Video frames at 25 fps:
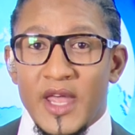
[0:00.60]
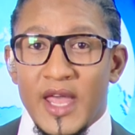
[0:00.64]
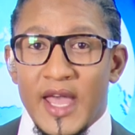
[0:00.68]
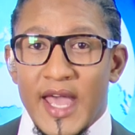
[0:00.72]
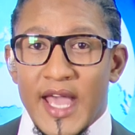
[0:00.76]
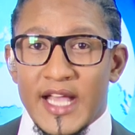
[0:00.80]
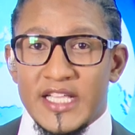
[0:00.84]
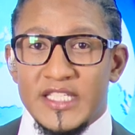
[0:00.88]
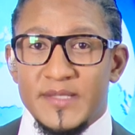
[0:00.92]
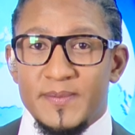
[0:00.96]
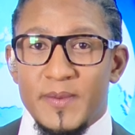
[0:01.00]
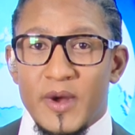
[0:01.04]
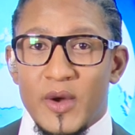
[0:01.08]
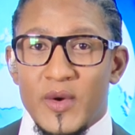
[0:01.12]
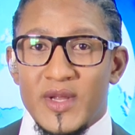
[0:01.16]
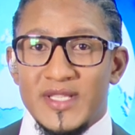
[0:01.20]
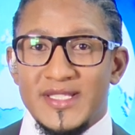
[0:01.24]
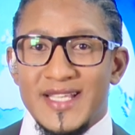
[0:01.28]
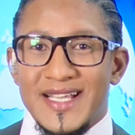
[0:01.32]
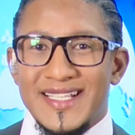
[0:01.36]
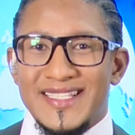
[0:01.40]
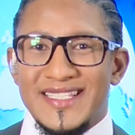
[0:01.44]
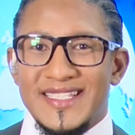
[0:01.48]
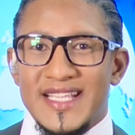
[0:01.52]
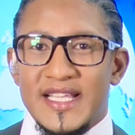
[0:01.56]
experienced
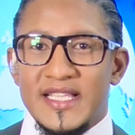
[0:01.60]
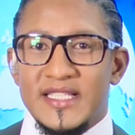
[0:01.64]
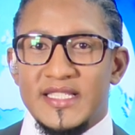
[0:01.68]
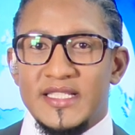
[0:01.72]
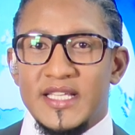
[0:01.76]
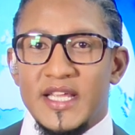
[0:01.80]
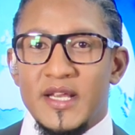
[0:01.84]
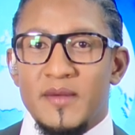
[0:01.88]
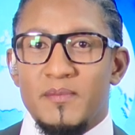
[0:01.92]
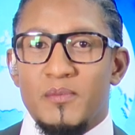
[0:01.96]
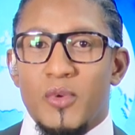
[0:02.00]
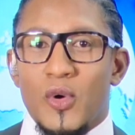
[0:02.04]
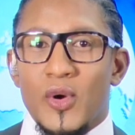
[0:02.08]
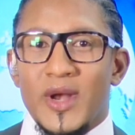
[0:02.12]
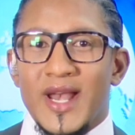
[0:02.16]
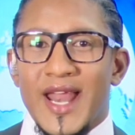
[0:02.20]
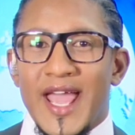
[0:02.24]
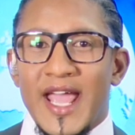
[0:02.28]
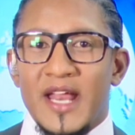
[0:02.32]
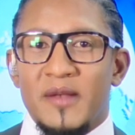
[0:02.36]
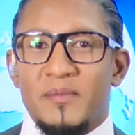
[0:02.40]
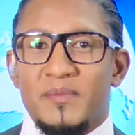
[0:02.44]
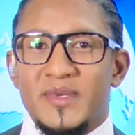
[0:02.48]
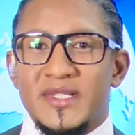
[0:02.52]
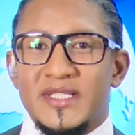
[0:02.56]
a
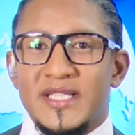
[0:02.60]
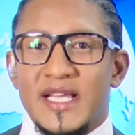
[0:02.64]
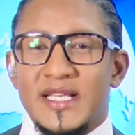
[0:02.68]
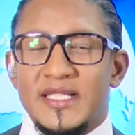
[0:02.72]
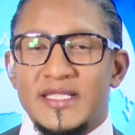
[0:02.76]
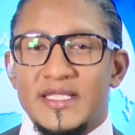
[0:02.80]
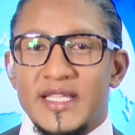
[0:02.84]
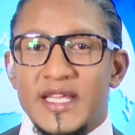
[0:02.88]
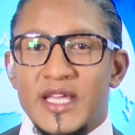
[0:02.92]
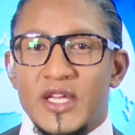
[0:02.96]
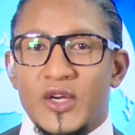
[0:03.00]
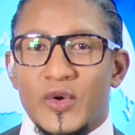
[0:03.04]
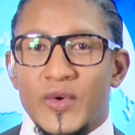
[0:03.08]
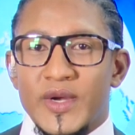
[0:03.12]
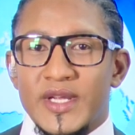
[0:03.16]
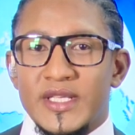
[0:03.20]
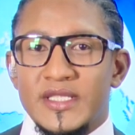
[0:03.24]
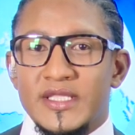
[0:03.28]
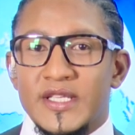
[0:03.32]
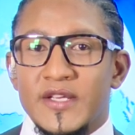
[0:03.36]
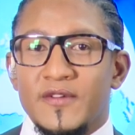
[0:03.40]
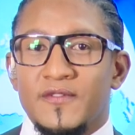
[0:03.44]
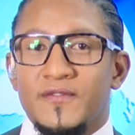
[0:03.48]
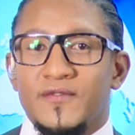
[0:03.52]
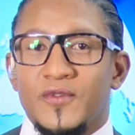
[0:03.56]
16.8%
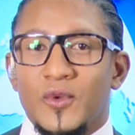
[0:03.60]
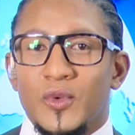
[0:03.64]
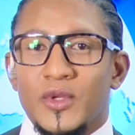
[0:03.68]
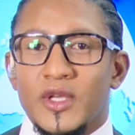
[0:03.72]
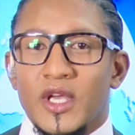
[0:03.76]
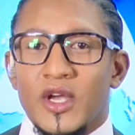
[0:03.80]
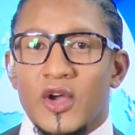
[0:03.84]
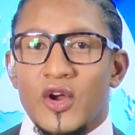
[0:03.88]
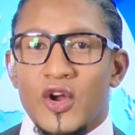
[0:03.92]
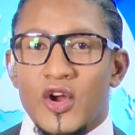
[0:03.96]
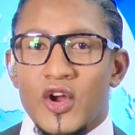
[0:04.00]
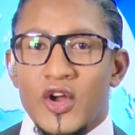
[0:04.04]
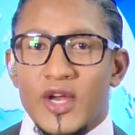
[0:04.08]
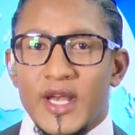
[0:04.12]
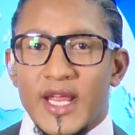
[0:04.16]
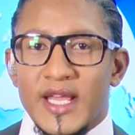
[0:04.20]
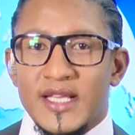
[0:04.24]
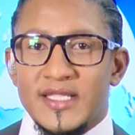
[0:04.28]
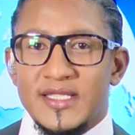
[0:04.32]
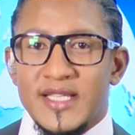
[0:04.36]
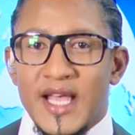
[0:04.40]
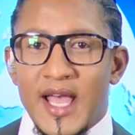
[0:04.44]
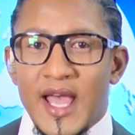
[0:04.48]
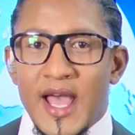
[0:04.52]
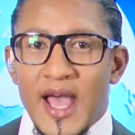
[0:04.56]
decrease in full-year
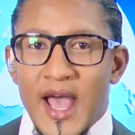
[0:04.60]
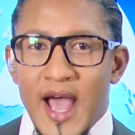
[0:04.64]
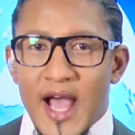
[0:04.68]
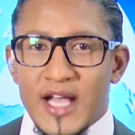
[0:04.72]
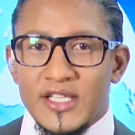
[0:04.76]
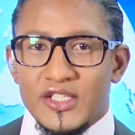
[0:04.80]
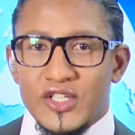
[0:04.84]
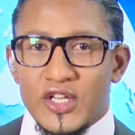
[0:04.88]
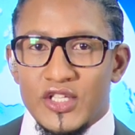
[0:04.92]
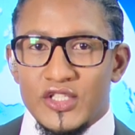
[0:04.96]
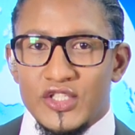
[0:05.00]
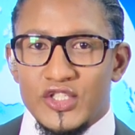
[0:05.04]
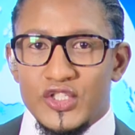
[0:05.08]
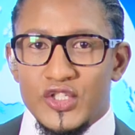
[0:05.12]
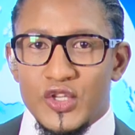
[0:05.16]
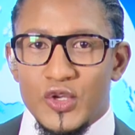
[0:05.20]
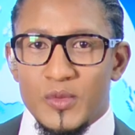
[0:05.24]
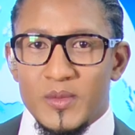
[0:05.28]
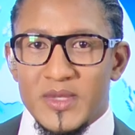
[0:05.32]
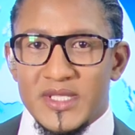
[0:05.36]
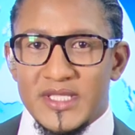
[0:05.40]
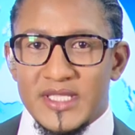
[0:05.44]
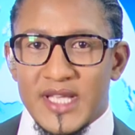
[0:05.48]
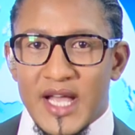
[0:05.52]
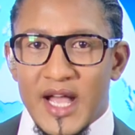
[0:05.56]
earnings as
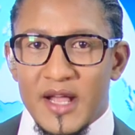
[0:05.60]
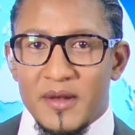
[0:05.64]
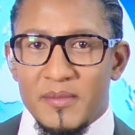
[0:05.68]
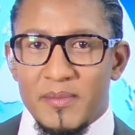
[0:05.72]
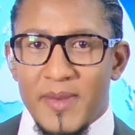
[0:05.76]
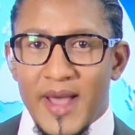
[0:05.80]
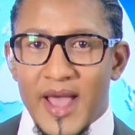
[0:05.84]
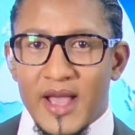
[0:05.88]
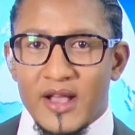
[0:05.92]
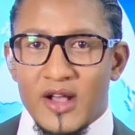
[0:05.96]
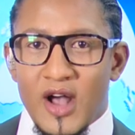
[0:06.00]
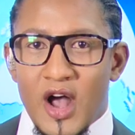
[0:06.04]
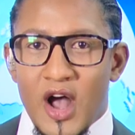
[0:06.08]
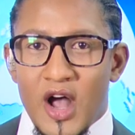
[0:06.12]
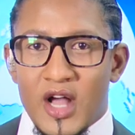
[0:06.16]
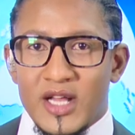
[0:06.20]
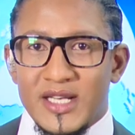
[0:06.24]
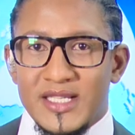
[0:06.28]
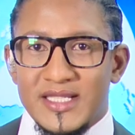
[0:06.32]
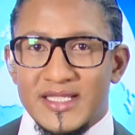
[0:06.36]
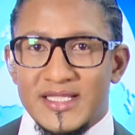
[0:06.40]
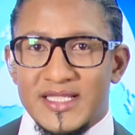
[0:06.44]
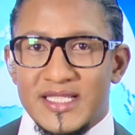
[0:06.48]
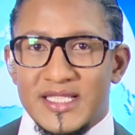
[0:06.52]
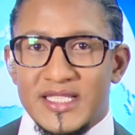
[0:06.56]
consumers cut back
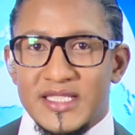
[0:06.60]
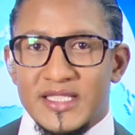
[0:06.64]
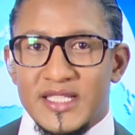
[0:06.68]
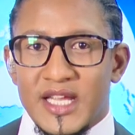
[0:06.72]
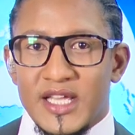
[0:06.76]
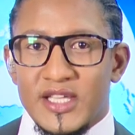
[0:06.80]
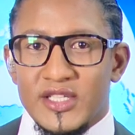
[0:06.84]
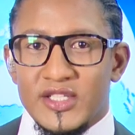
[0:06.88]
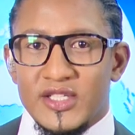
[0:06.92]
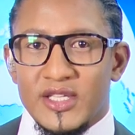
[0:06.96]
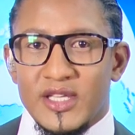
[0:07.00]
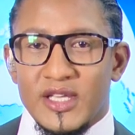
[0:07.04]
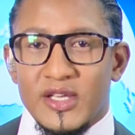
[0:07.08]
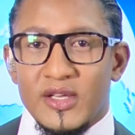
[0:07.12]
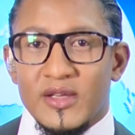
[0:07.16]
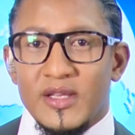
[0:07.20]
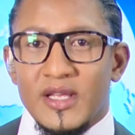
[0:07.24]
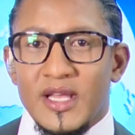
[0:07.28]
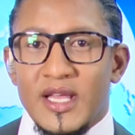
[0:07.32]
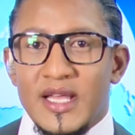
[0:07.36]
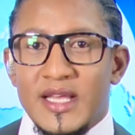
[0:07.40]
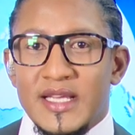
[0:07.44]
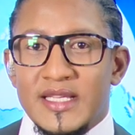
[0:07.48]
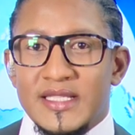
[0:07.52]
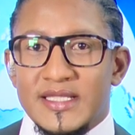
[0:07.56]
on
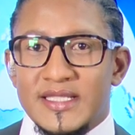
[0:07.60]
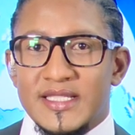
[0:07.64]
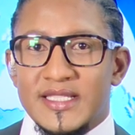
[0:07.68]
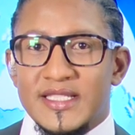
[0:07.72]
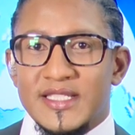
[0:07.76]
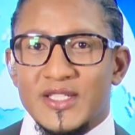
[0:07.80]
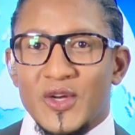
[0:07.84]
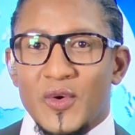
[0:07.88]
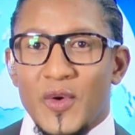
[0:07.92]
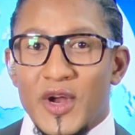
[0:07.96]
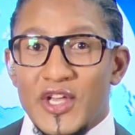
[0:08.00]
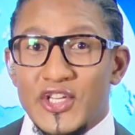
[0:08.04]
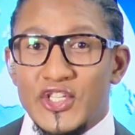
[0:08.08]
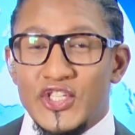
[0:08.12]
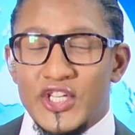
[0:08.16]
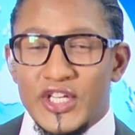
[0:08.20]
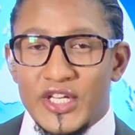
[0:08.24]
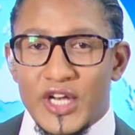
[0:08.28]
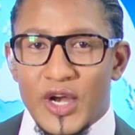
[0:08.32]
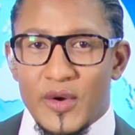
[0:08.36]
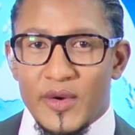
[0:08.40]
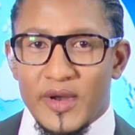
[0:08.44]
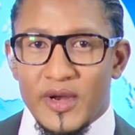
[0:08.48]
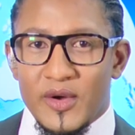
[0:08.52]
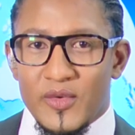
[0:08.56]

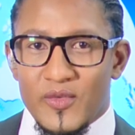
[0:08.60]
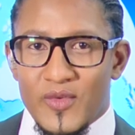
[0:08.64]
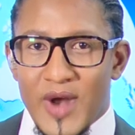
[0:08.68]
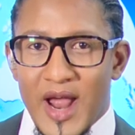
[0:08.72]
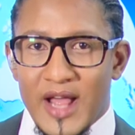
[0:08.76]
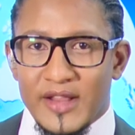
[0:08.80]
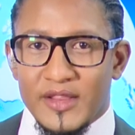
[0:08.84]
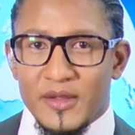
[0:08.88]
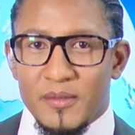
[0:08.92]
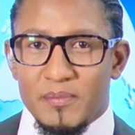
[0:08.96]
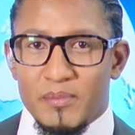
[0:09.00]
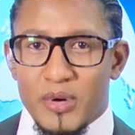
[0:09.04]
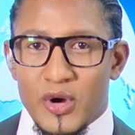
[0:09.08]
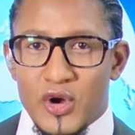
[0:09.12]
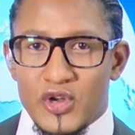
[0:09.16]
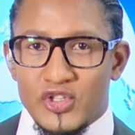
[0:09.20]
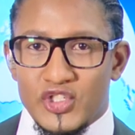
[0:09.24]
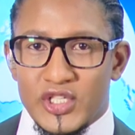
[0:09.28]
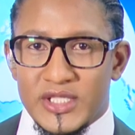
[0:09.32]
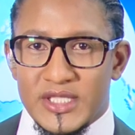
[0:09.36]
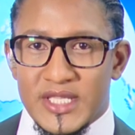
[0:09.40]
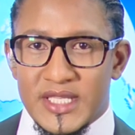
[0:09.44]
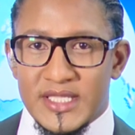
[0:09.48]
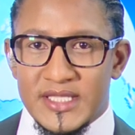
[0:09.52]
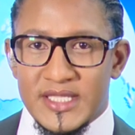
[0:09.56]
discretionary
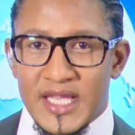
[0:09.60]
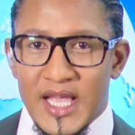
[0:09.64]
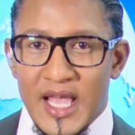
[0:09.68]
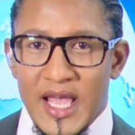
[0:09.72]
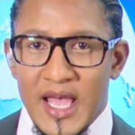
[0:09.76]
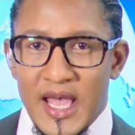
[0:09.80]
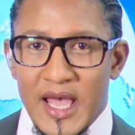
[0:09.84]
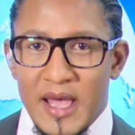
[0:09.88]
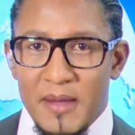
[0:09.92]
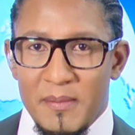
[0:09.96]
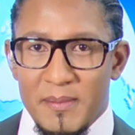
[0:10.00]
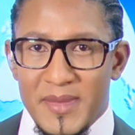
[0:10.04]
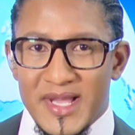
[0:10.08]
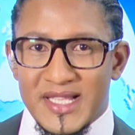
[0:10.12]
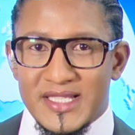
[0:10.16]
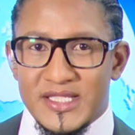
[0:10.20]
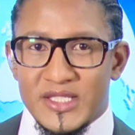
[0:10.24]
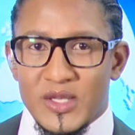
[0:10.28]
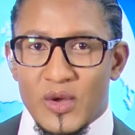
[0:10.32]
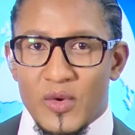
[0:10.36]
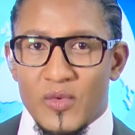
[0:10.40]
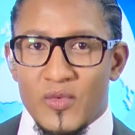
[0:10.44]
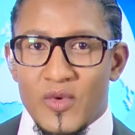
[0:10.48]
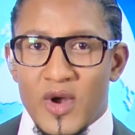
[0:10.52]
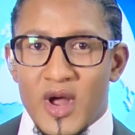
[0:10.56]
purchases amidst
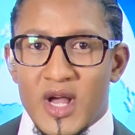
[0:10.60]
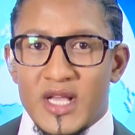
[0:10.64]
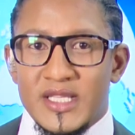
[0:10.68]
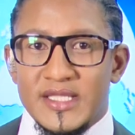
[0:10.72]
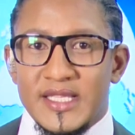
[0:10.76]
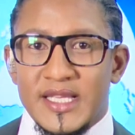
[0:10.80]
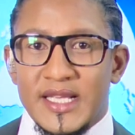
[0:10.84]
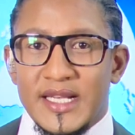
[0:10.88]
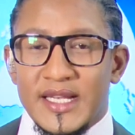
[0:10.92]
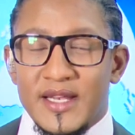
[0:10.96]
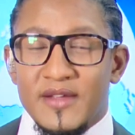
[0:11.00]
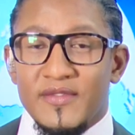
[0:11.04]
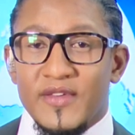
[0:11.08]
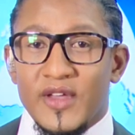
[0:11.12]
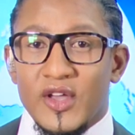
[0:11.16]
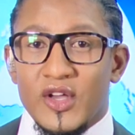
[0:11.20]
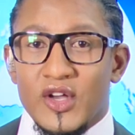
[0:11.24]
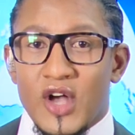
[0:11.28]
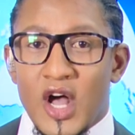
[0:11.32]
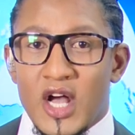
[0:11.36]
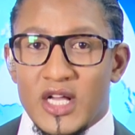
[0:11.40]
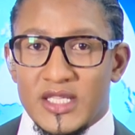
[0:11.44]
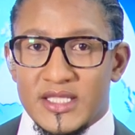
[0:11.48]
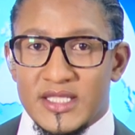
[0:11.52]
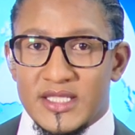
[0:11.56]
rising living
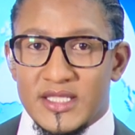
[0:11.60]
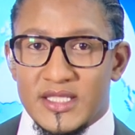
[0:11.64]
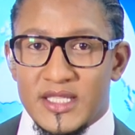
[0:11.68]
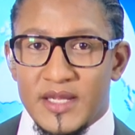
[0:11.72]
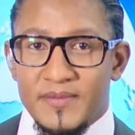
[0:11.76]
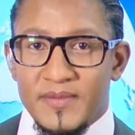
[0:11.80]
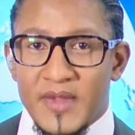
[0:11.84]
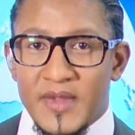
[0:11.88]
costs.